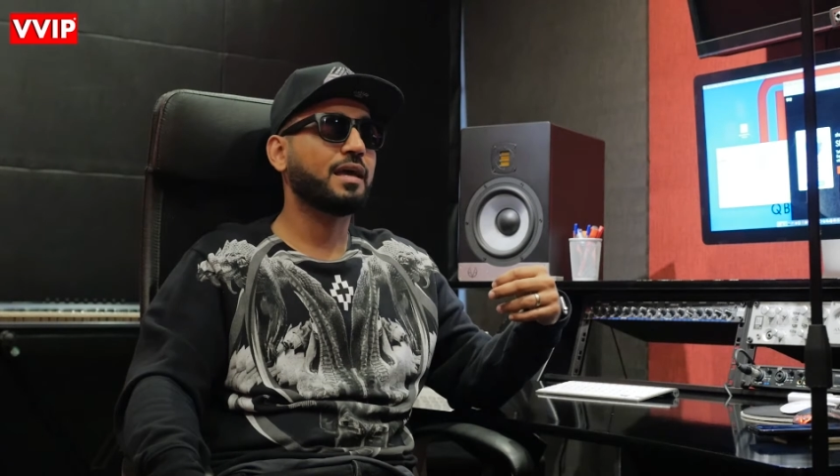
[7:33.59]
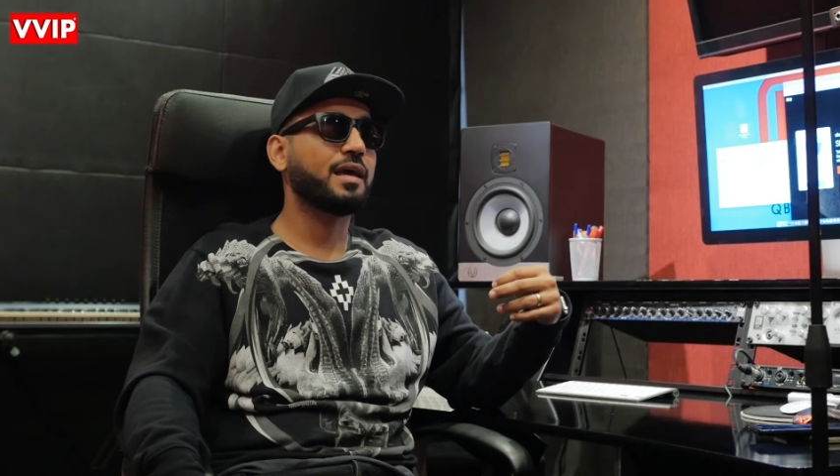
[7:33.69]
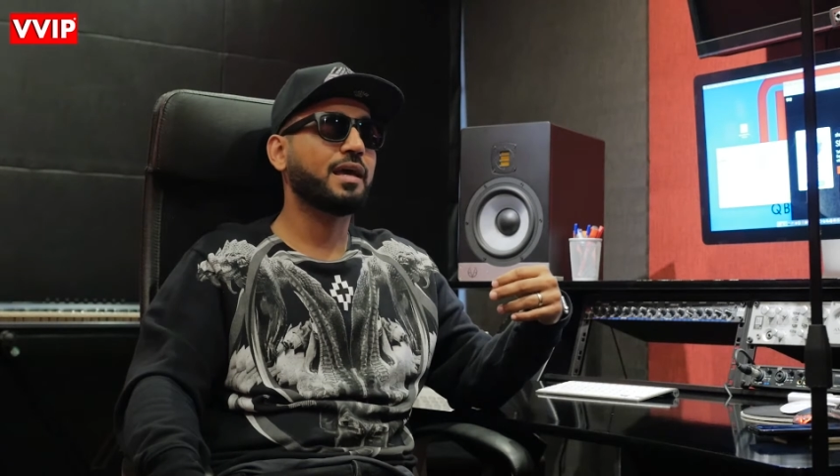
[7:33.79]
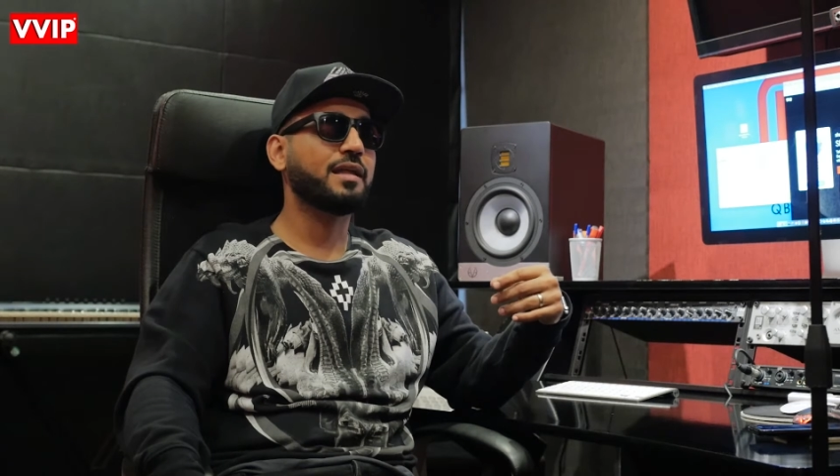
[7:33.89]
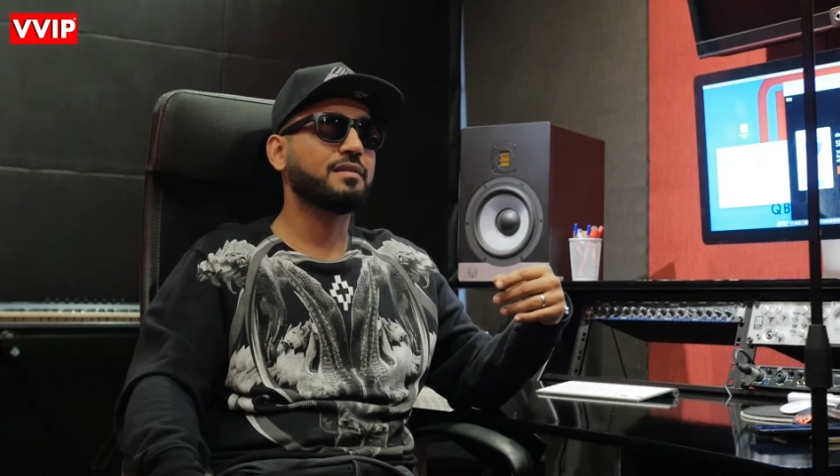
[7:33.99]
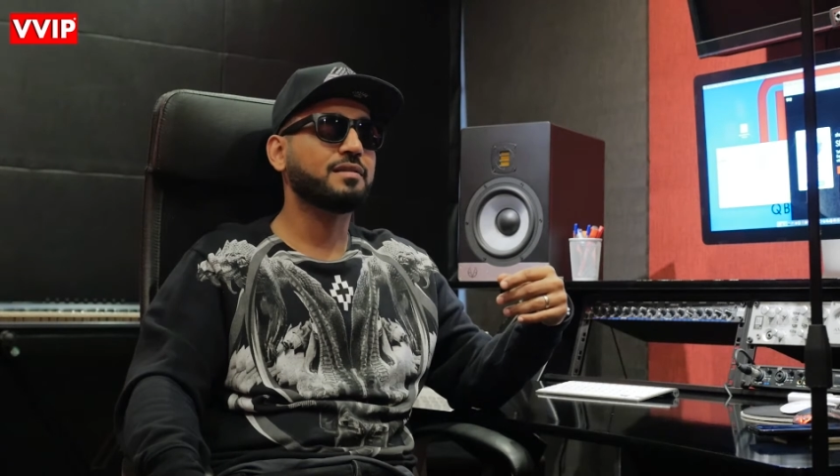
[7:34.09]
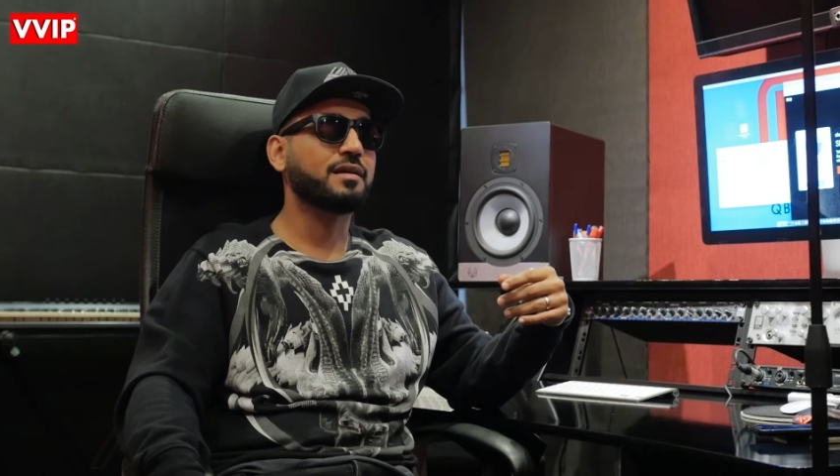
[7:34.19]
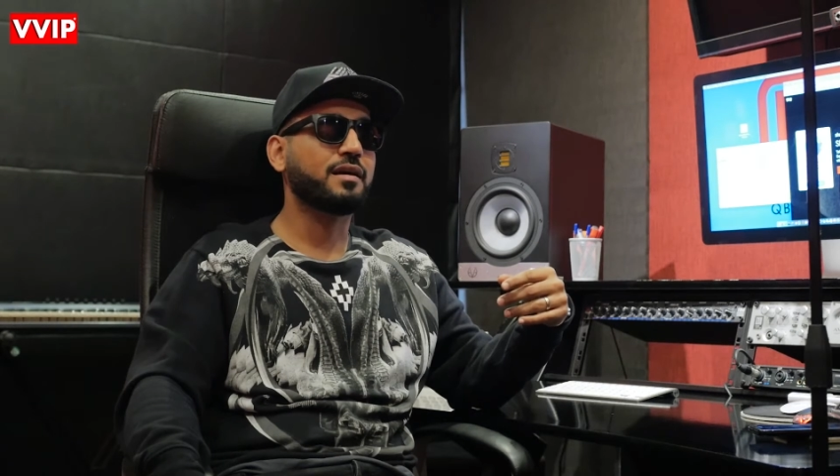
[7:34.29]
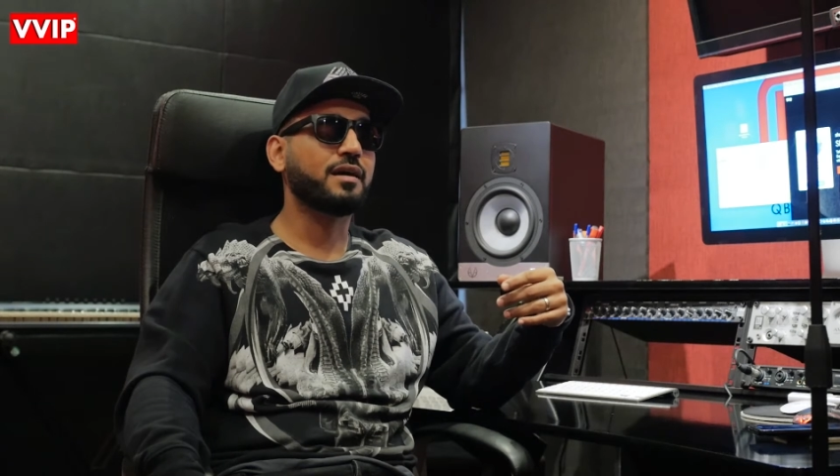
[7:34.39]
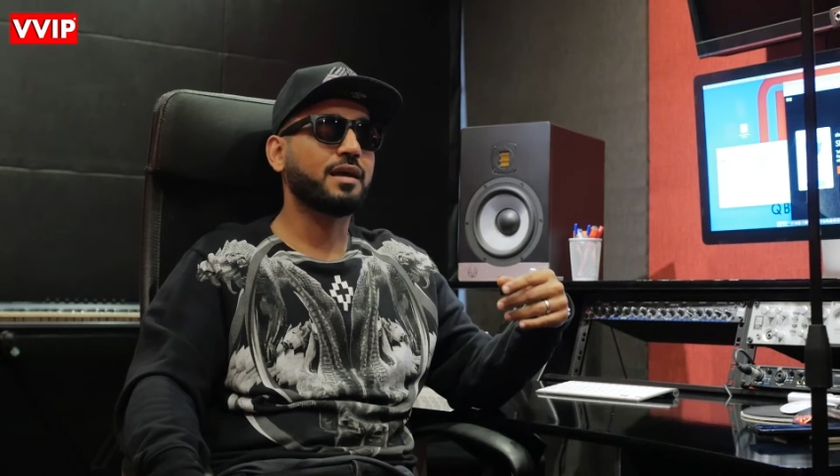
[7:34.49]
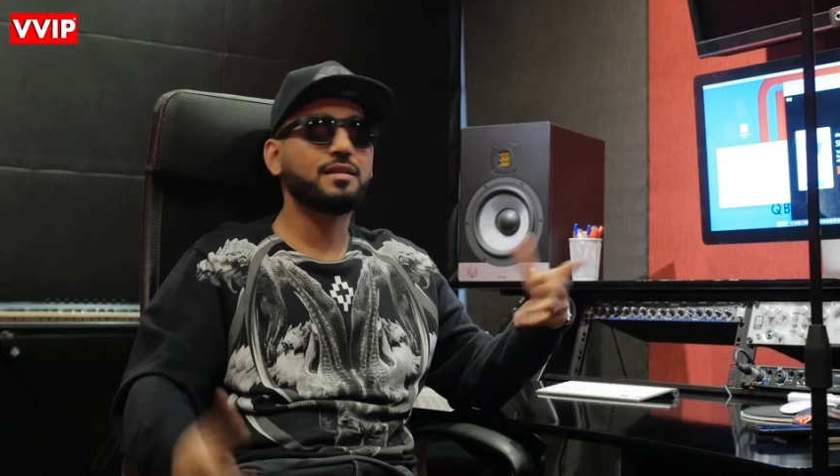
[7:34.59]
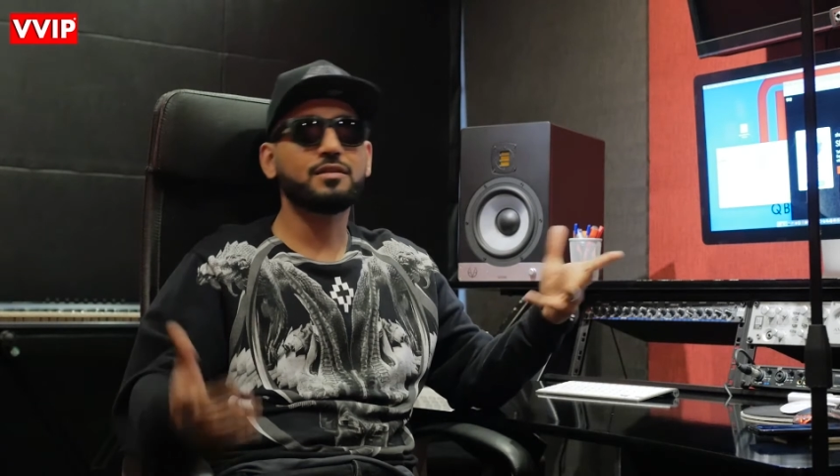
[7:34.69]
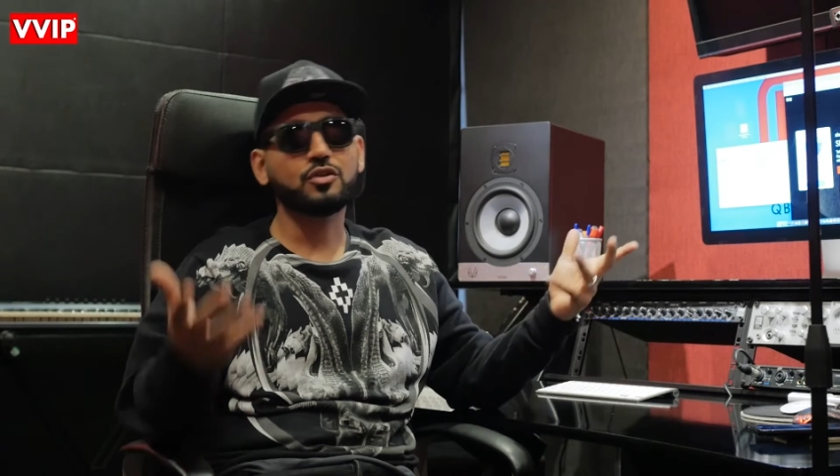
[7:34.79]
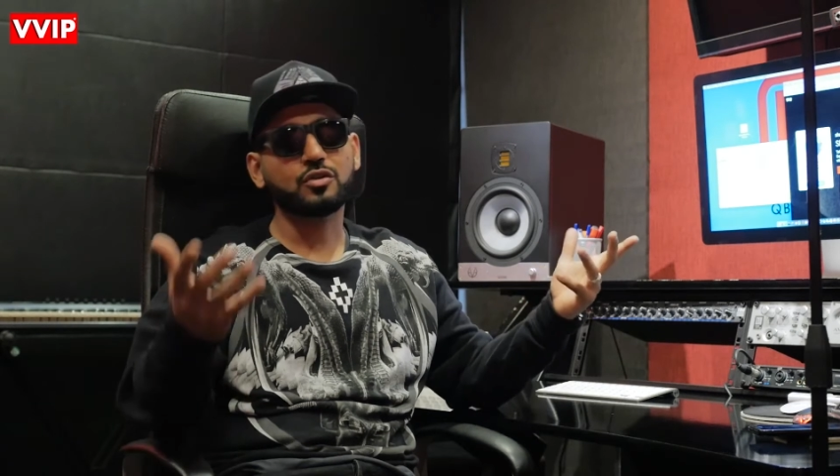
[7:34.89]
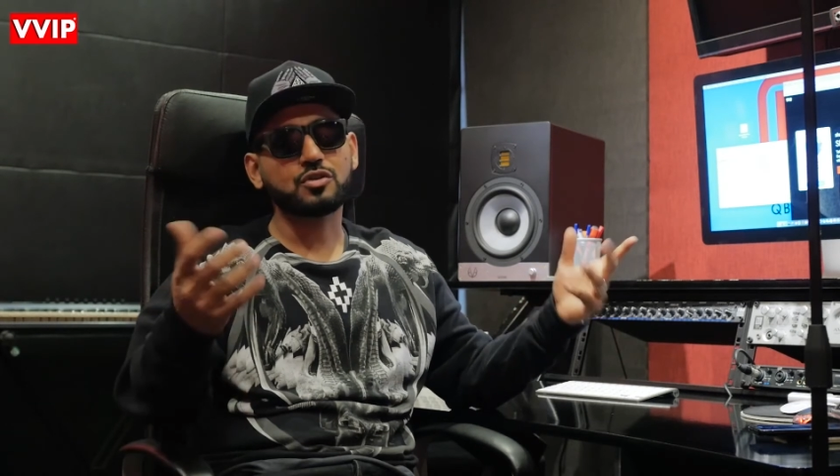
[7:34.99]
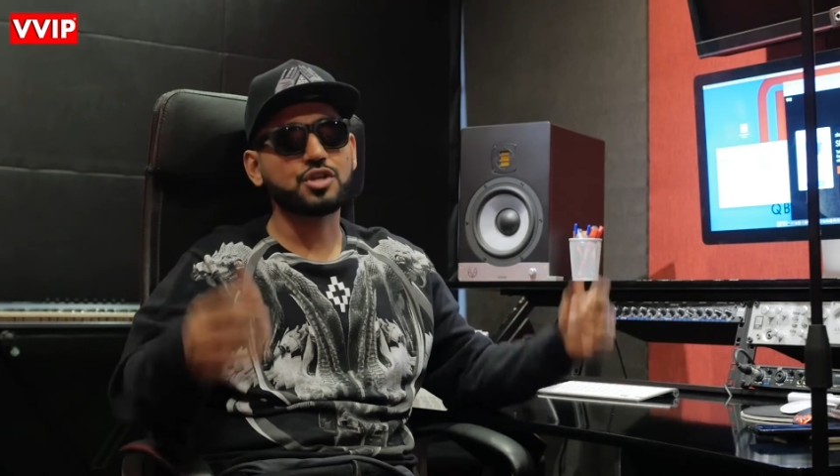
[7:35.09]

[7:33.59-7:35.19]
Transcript: And then, you know,